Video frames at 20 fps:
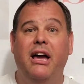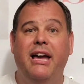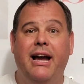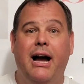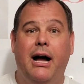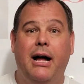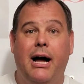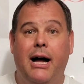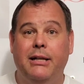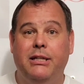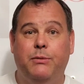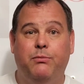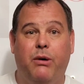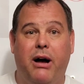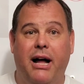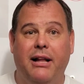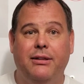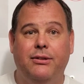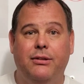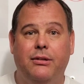Hot
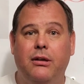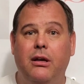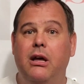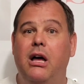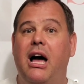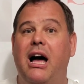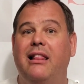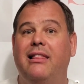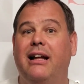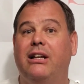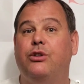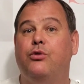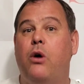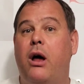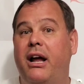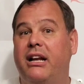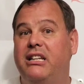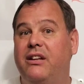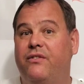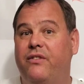spots.
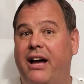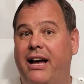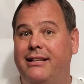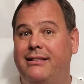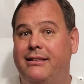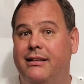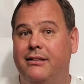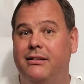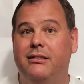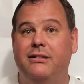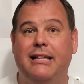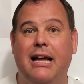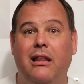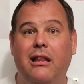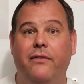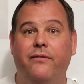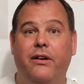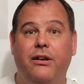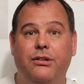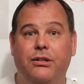Electronic devices.
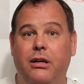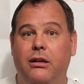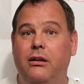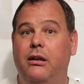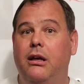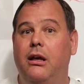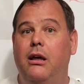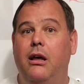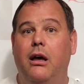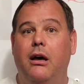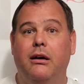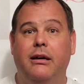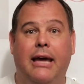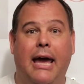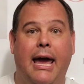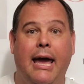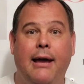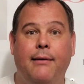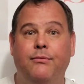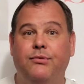Television,
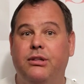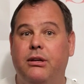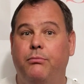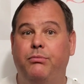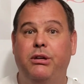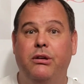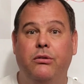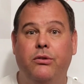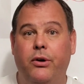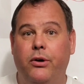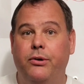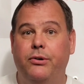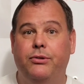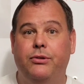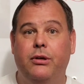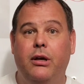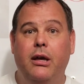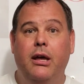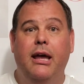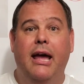games,
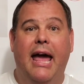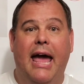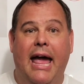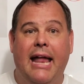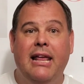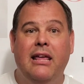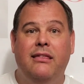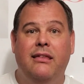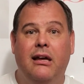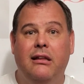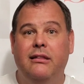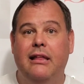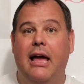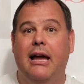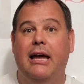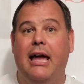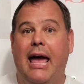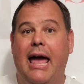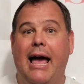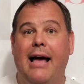computers. Anything
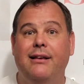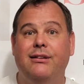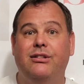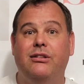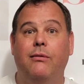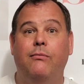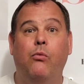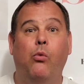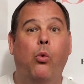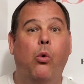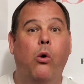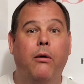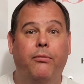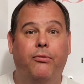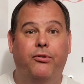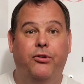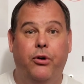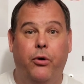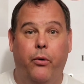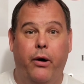that has some
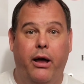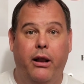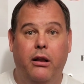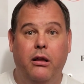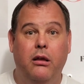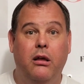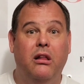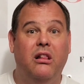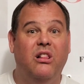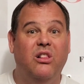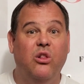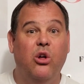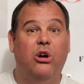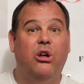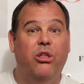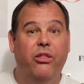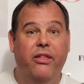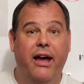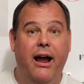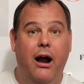warmth to it. Look
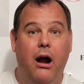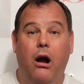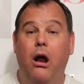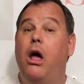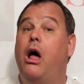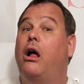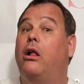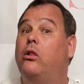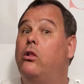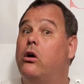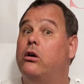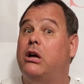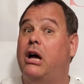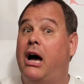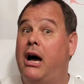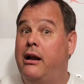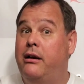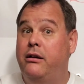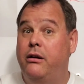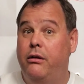there. Look
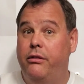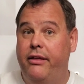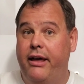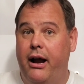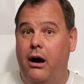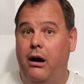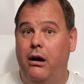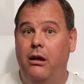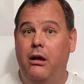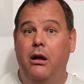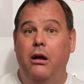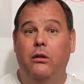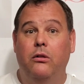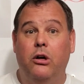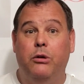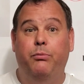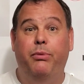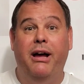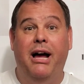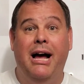under there.
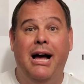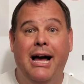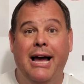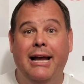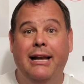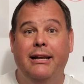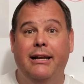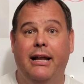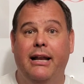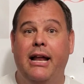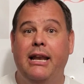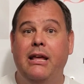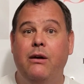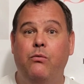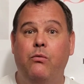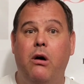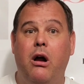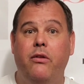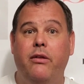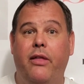Look behind it.
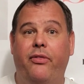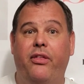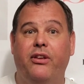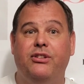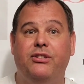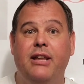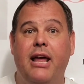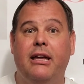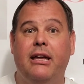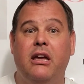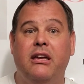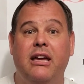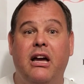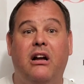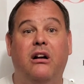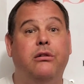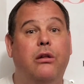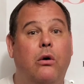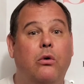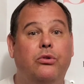Anywhere that the snake can get
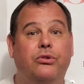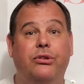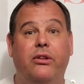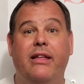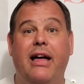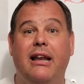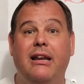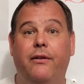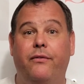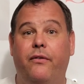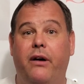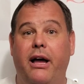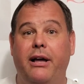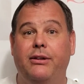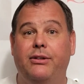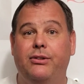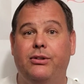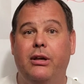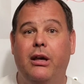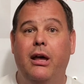close to that
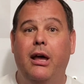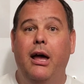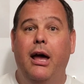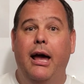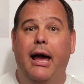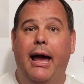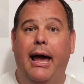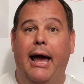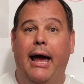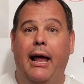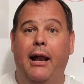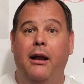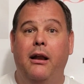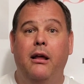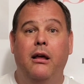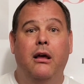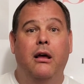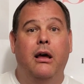device and